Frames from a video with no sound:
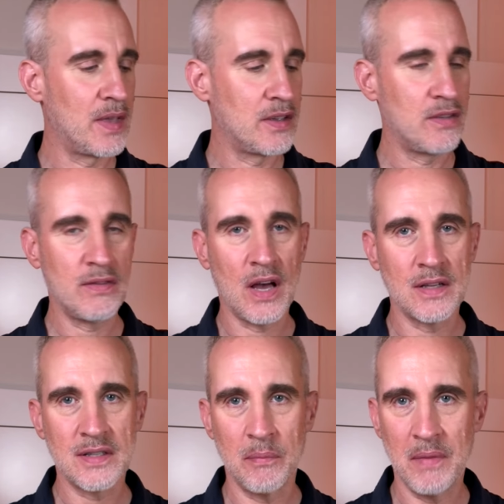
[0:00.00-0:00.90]
you've got
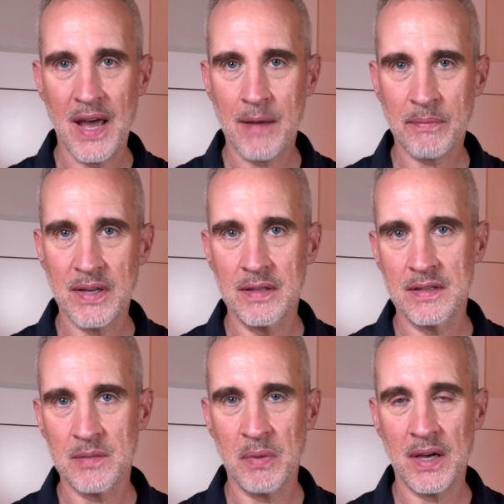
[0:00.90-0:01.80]
some
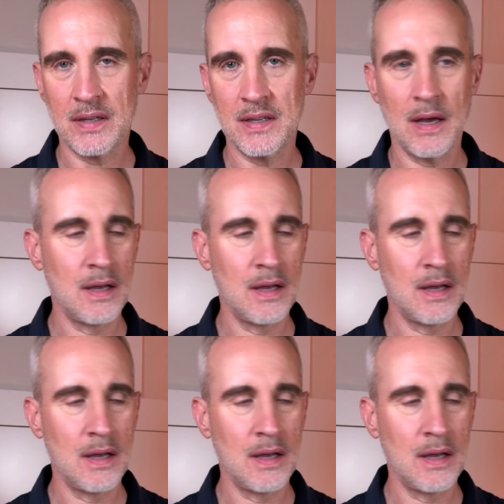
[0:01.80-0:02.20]
napkins picked,